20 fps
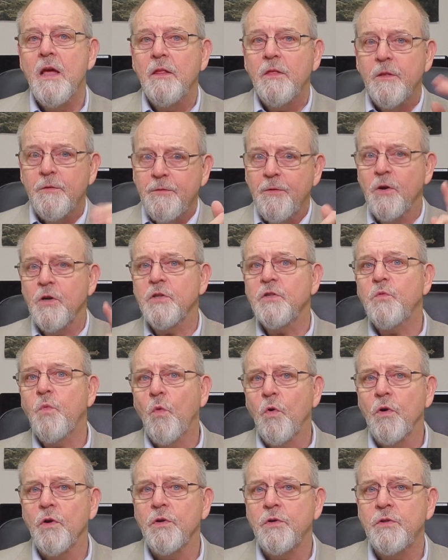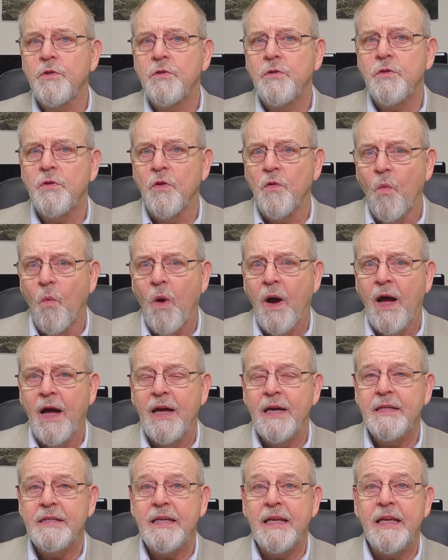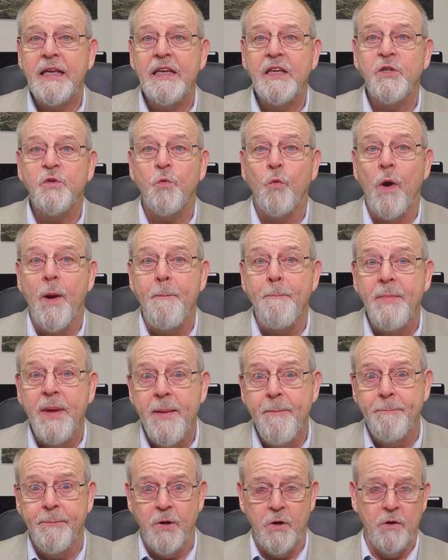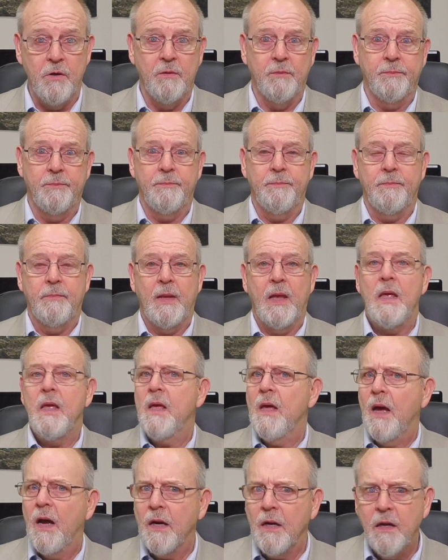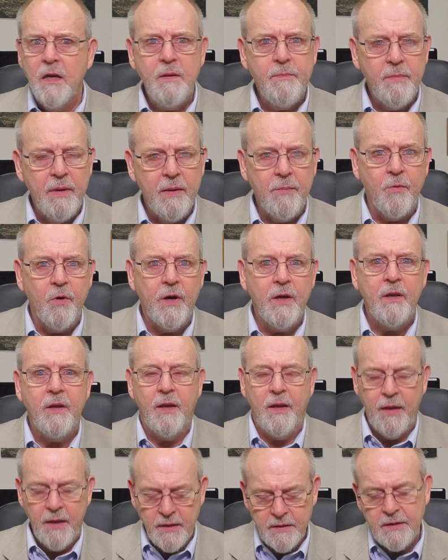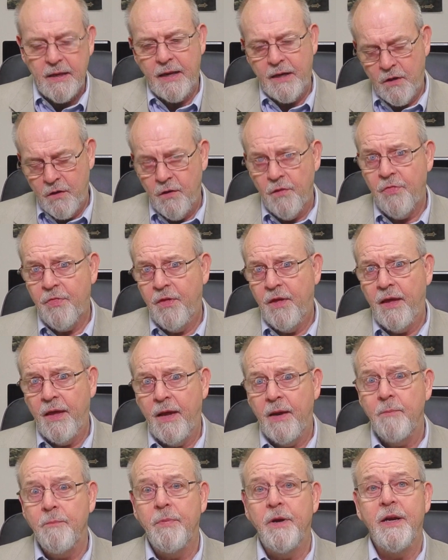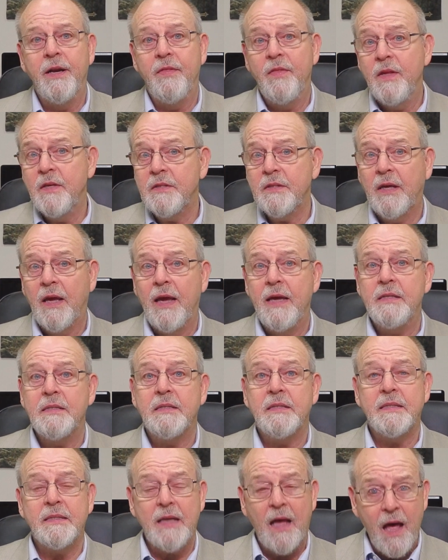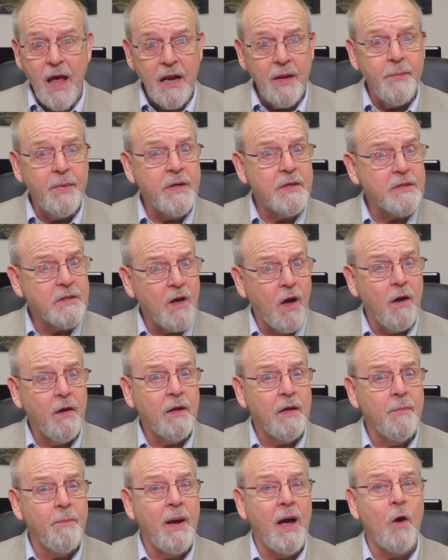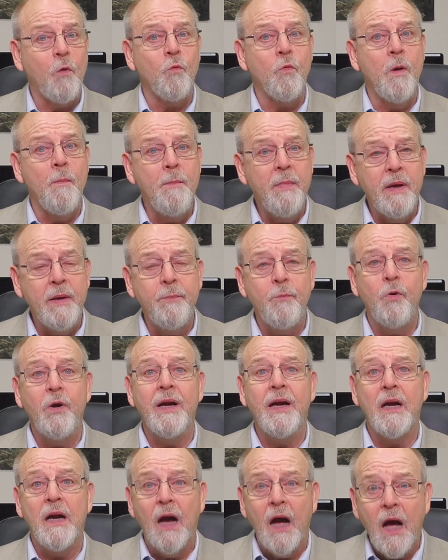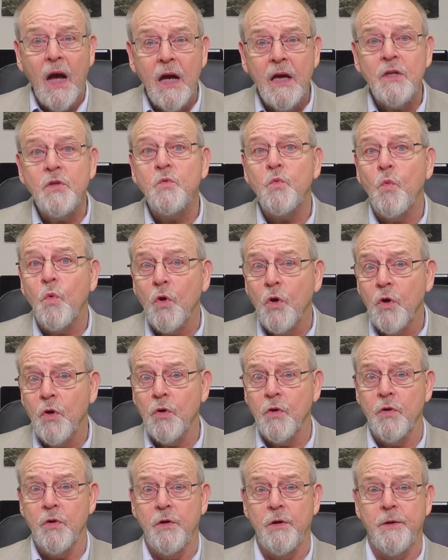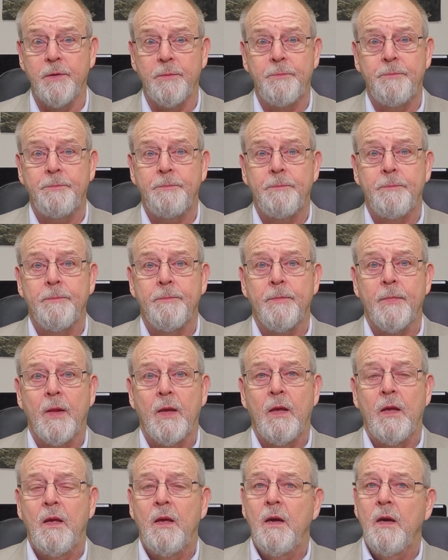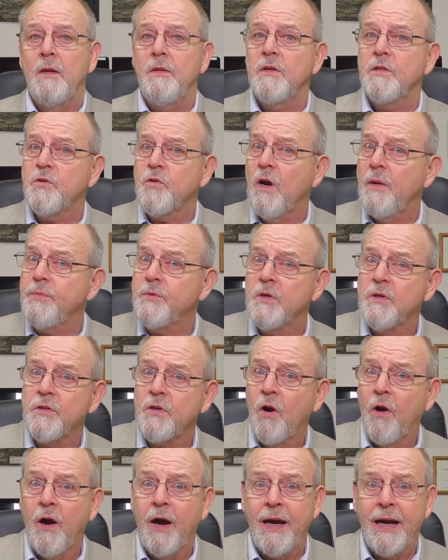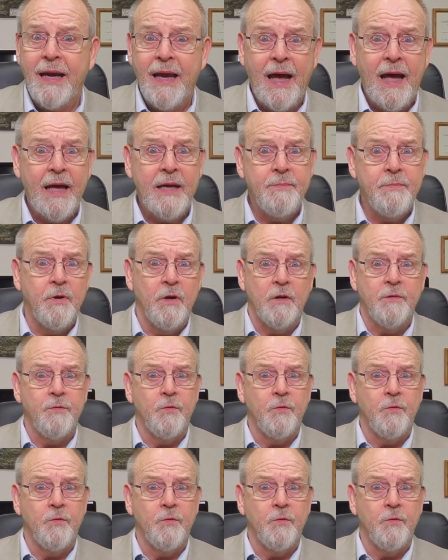The first word to the wise is remember. A good memory is a good thing, but in this case, Solomon is talking about remembering God's word. The scriptures are our guidebook